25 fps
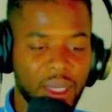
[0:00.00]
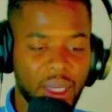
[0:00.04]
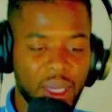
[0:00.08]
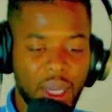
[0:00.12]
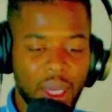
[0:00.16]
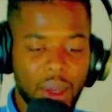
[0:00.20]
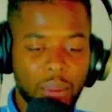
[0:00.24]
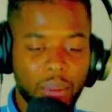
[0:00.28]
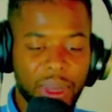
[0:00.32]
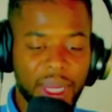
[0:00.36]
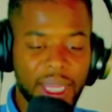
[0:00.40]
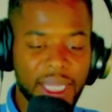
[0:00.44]

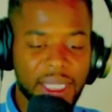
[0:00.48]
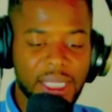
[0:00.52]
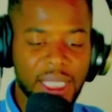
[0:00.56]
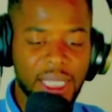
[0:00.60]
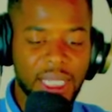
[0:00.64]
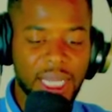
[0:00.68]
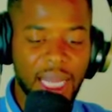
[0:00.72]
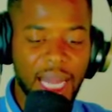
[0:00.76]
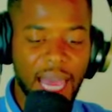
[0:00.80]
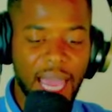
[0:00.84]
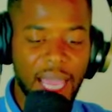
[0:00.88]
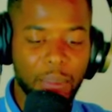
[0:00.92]
Please hit
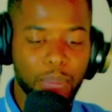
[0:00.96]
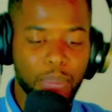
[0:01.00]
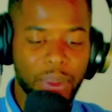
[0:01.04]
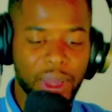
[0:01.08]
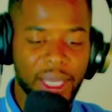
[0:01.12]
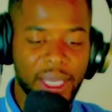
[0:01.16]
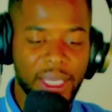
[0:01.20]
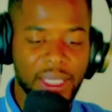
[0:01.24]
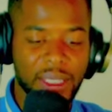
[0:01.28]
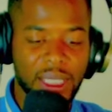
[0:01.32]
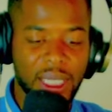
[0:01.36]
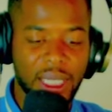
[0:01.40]
the like.
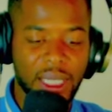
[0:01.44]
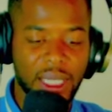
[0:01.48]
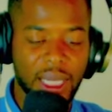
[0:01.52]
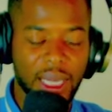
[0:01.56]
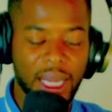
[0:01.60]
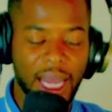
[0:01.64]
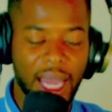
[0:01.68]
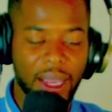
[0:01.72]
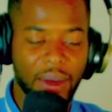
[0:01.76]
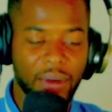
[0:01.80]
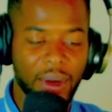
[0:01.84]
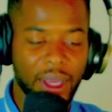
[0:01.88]
Please hit the
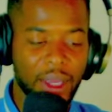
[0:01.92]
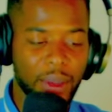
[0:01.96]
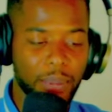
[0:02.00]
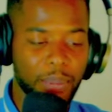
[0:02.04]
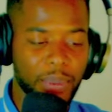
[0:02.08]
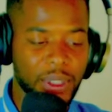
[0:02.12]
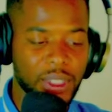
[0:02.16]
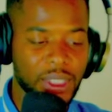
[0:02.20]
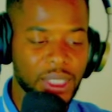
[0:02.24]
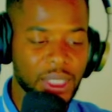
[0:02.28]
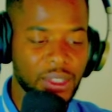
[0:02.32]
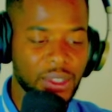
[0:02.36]
like. Greatly
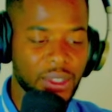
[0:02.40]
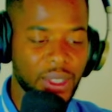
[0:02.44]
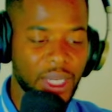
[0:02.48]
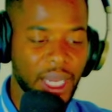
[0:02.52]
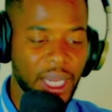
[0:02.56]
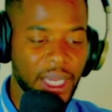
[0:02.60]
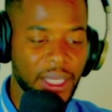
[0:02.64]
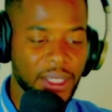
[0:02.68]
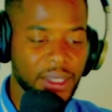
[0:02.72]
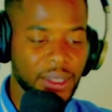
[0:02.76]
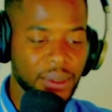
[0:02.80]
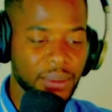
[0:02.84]
appreciate you
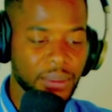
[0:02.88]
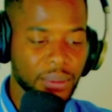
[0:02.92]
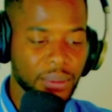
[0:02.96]
guys